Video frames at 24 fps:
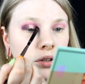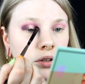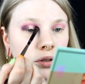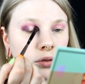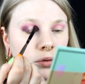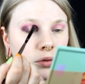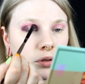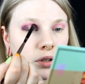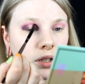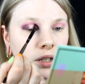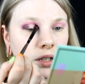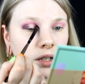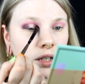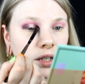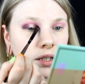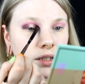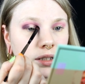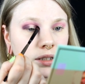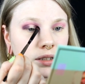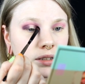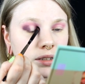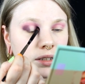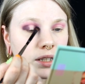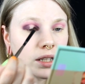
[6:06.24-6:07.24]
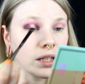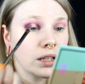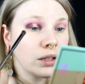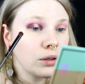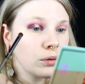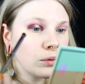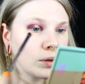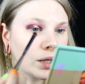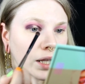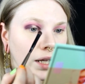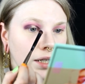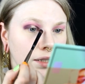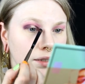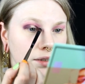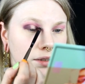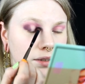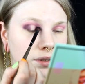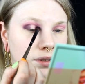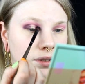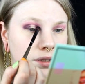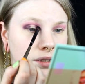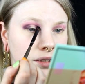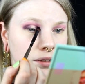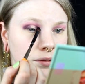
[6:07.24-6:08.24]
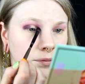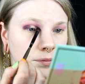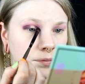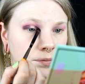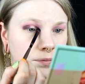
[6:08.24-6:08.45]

usually like a yellow lighting